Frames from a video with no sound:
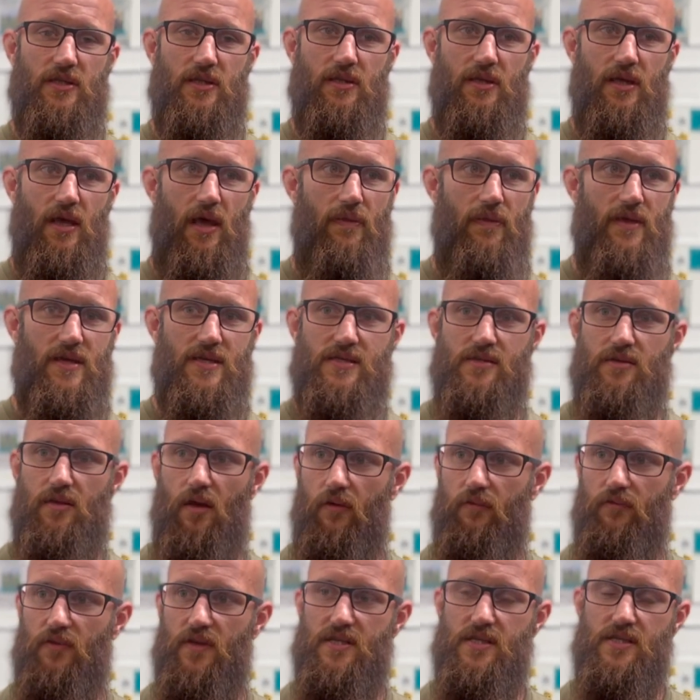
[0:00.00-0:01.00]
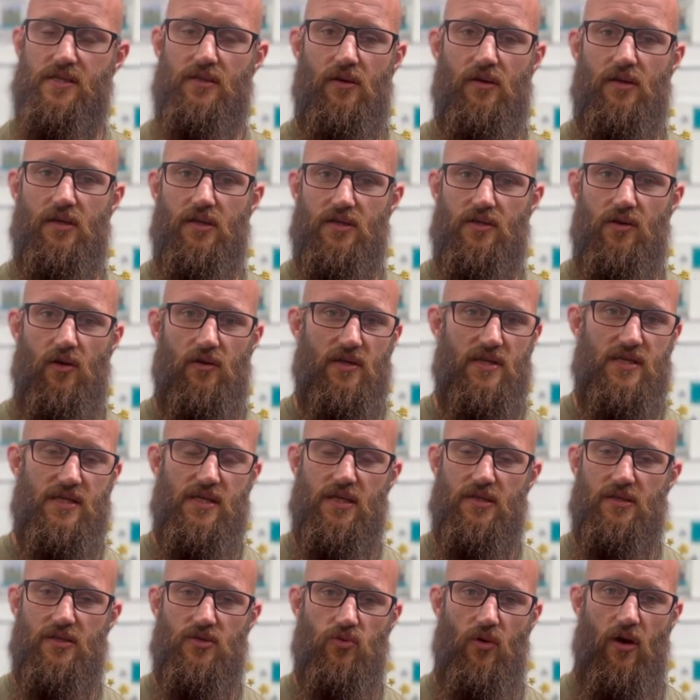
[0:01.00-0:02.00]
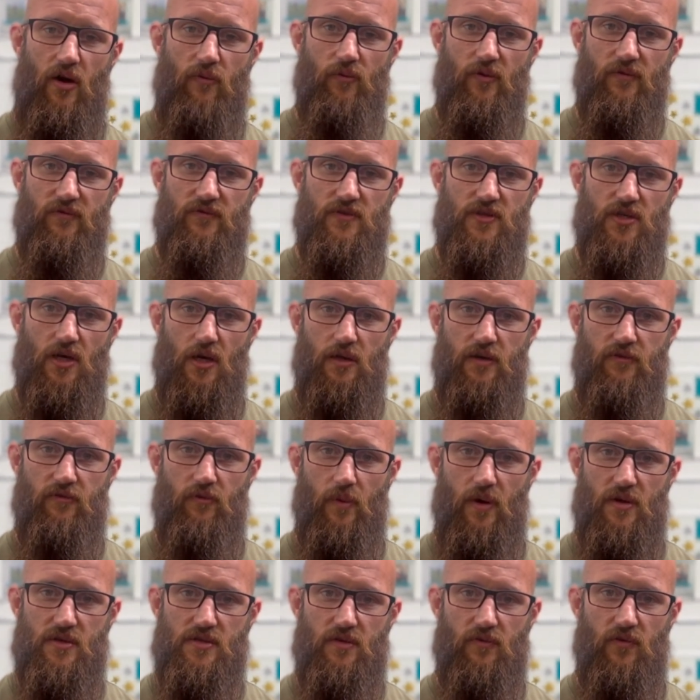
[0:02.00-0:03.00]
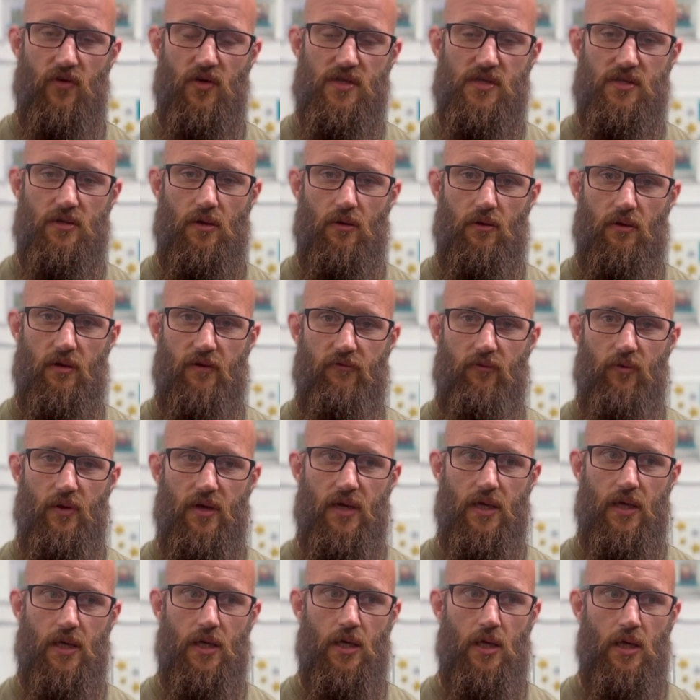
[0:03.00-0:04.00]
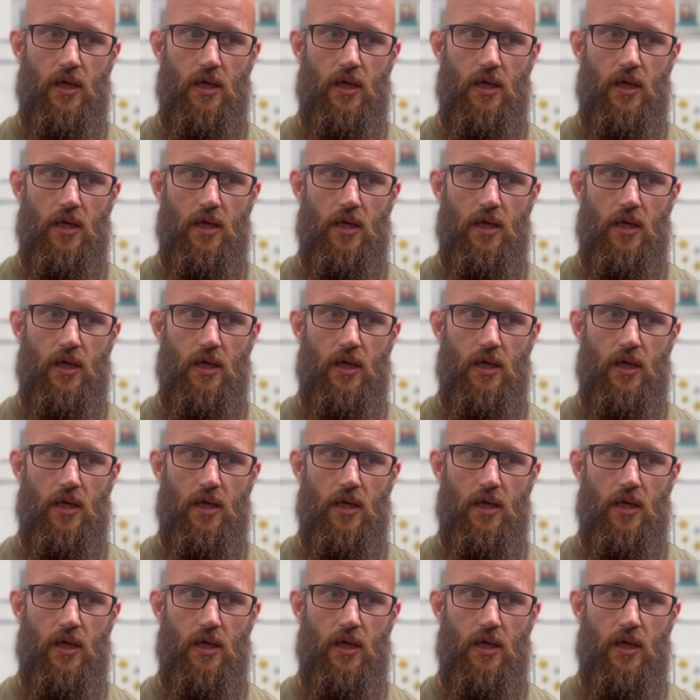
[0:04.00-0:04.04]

And this stuff, this is like a kind of 6 to 12 month journey for most of us. So if we've